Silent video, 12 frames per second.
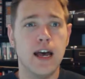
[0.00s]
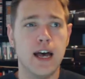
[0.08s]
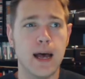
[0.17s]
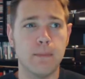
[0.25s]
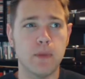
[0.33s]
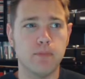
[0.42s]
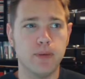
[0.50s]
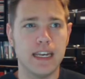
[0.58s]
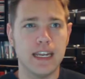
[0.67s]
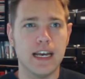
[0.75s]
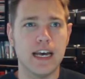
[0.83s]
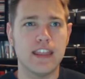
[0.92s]

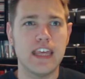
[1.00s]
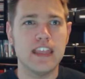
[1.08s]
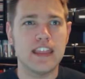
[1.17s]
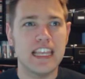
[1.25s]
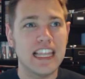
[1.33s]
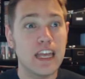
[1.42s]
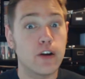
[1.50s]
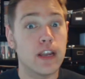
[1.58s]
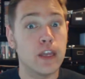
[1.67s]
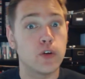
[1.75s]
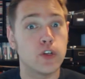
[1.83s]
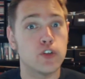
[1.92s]
But they later
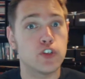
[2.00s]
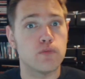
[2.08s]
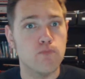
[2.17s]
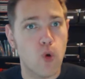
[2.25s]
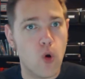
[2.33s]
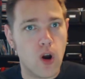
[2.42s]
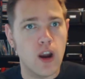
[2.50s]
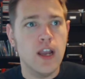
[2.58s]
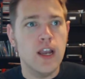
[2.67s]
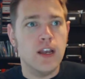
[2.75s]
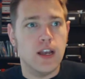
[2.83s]
introduced more